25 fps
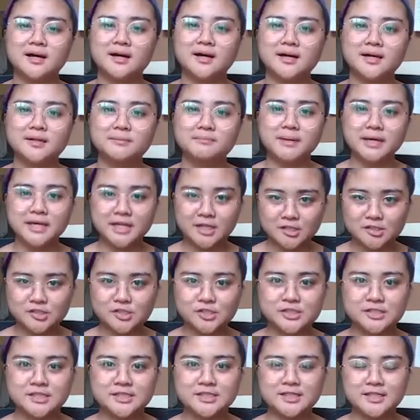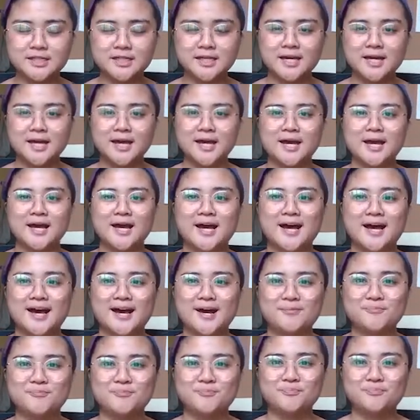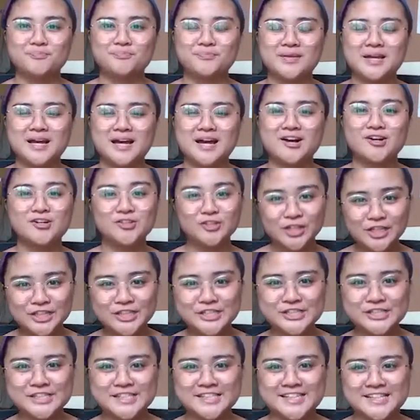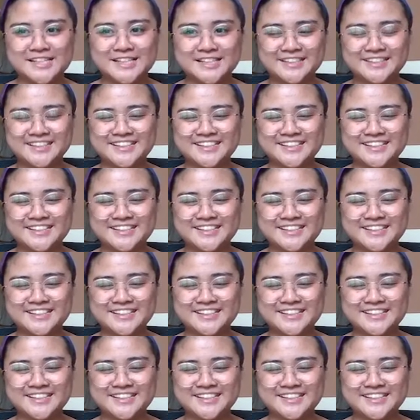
in my country acknowledges it.